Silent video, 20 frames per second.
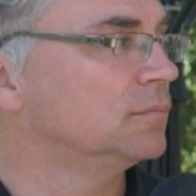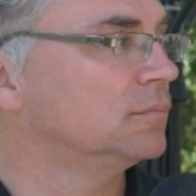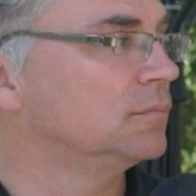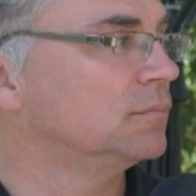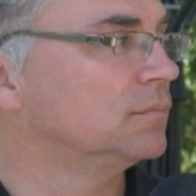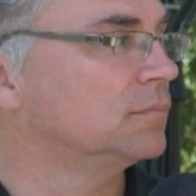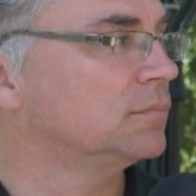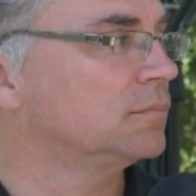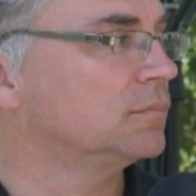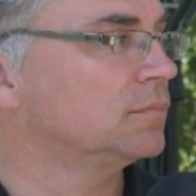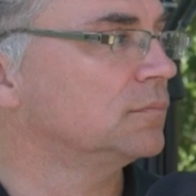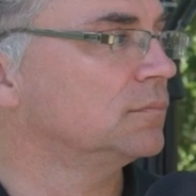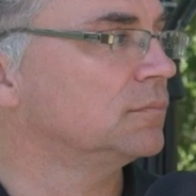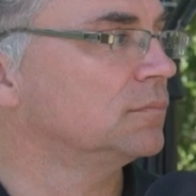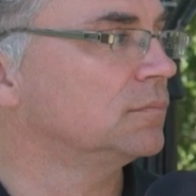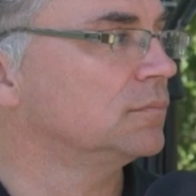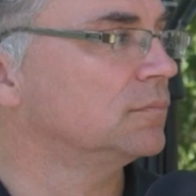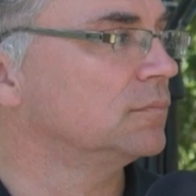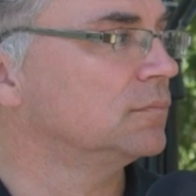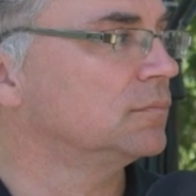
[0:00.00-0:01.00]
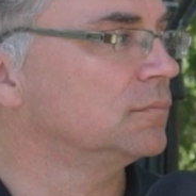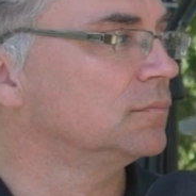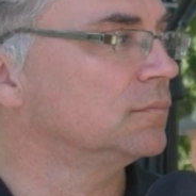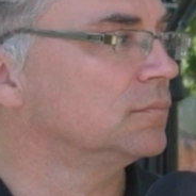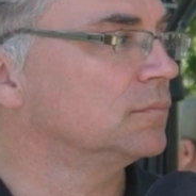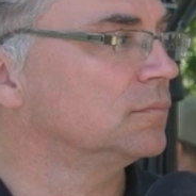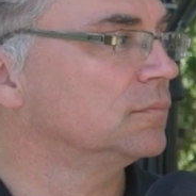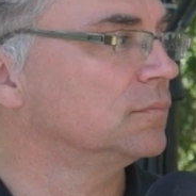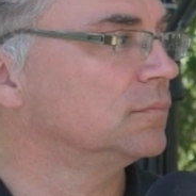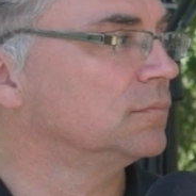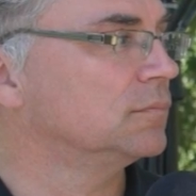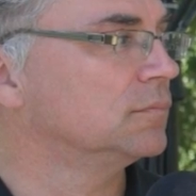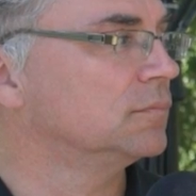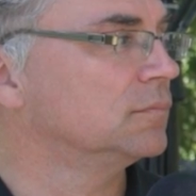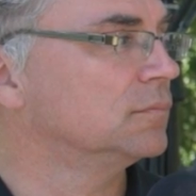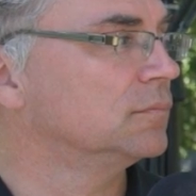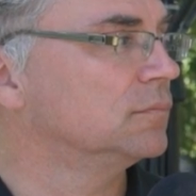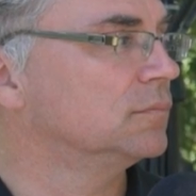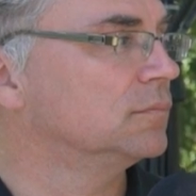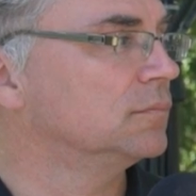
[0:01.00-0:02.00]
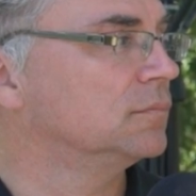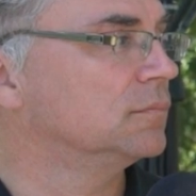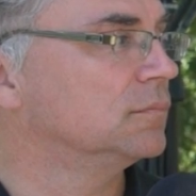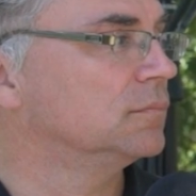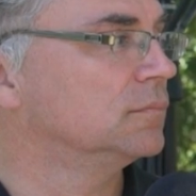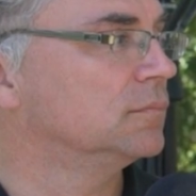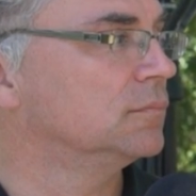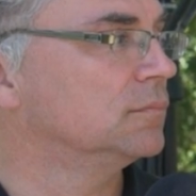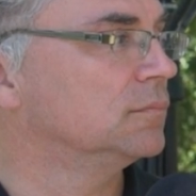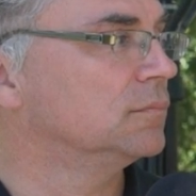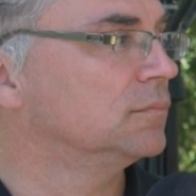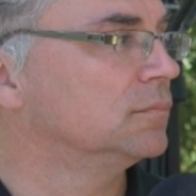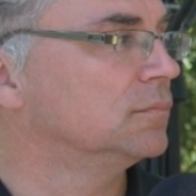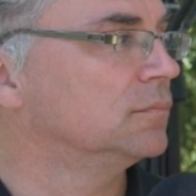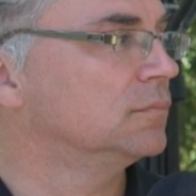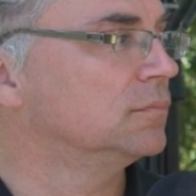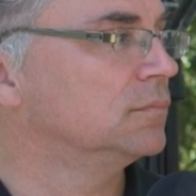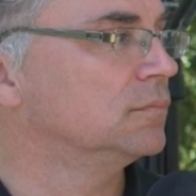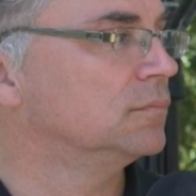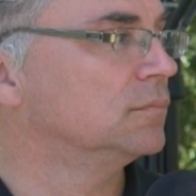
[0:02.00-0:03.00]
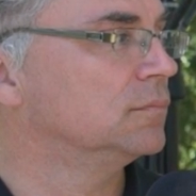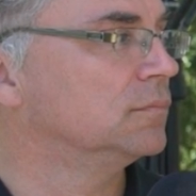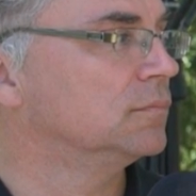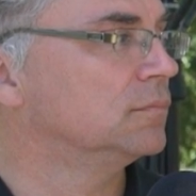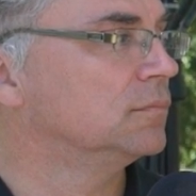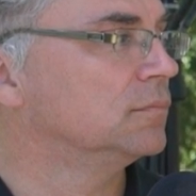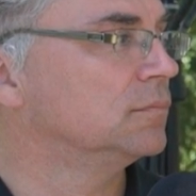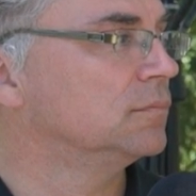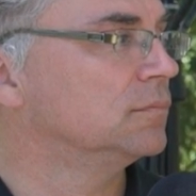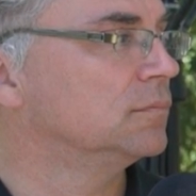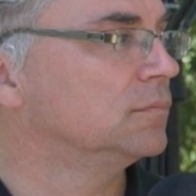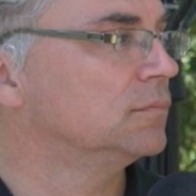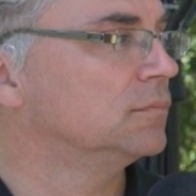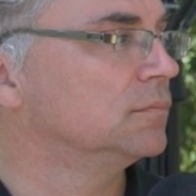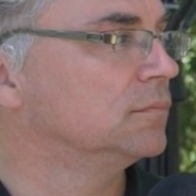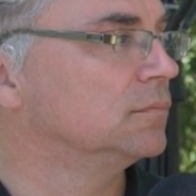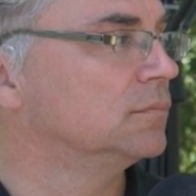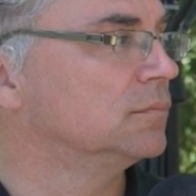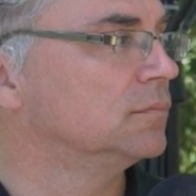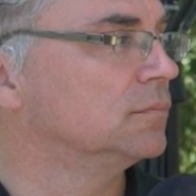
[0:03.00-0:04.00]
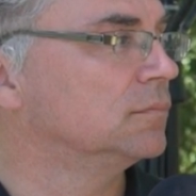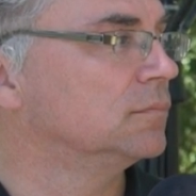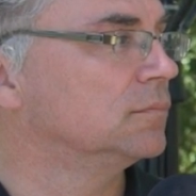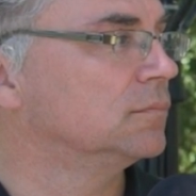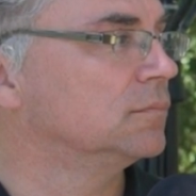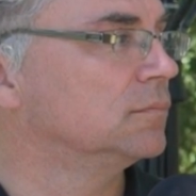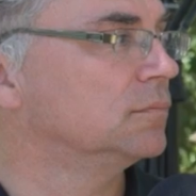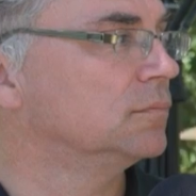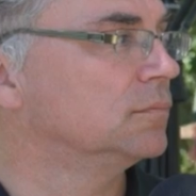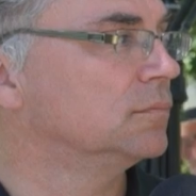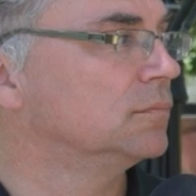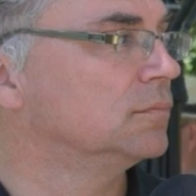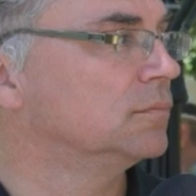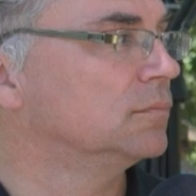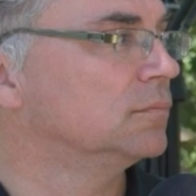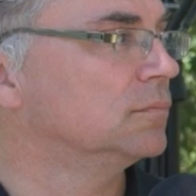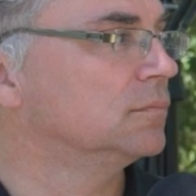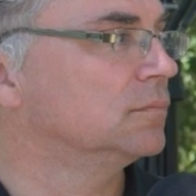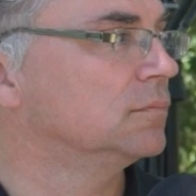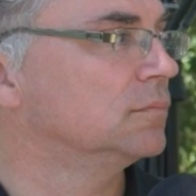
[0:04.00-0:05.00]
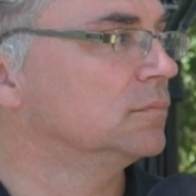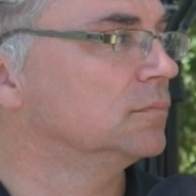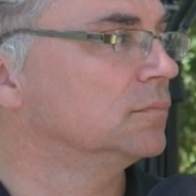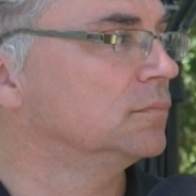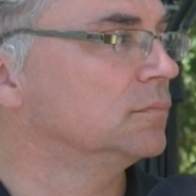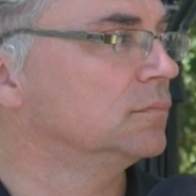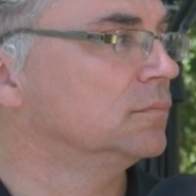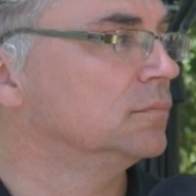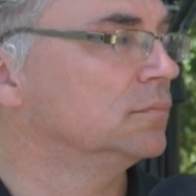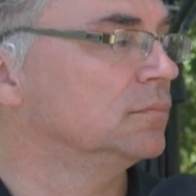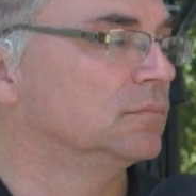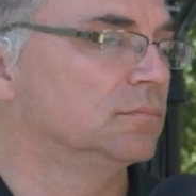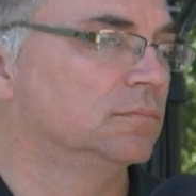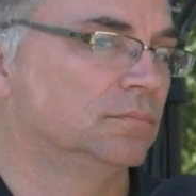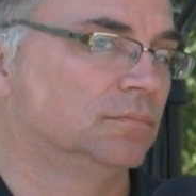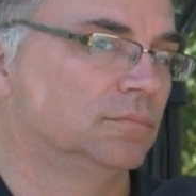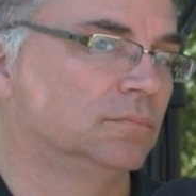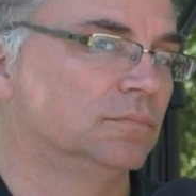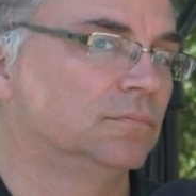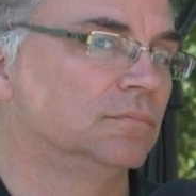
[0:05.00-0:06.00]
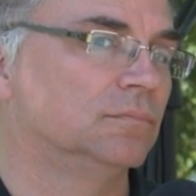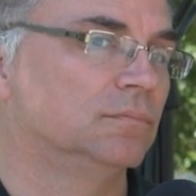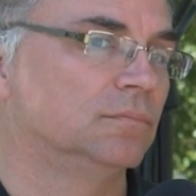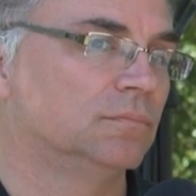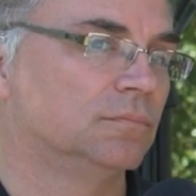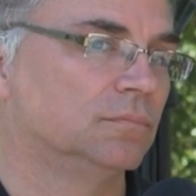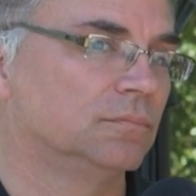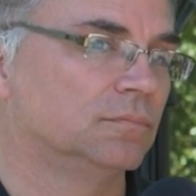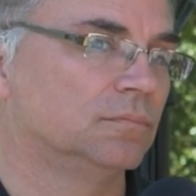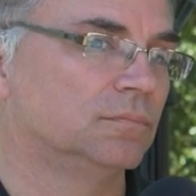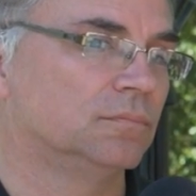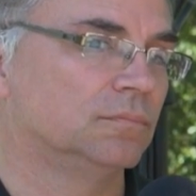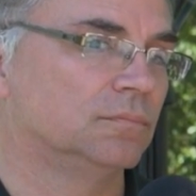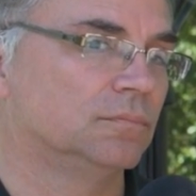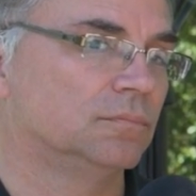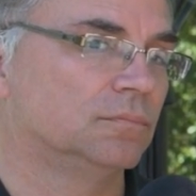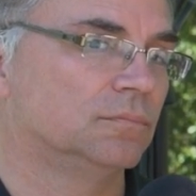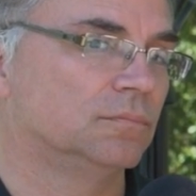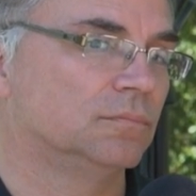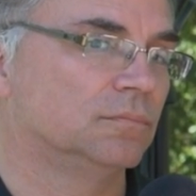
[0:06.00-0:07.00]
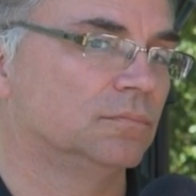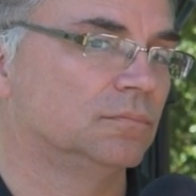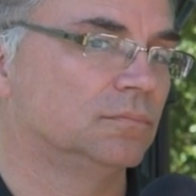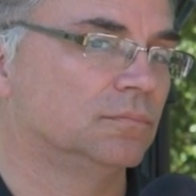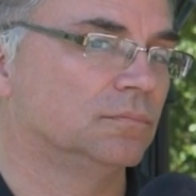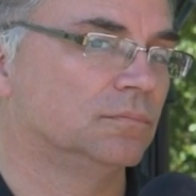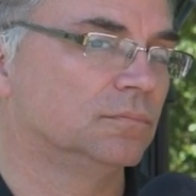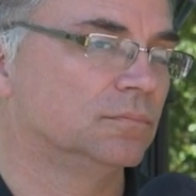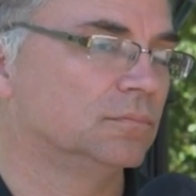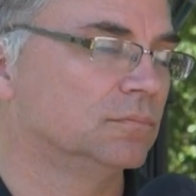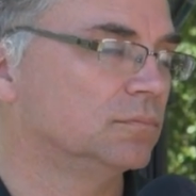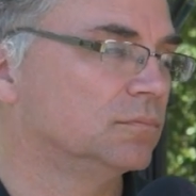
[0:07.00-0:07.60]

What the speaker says: (not speaking)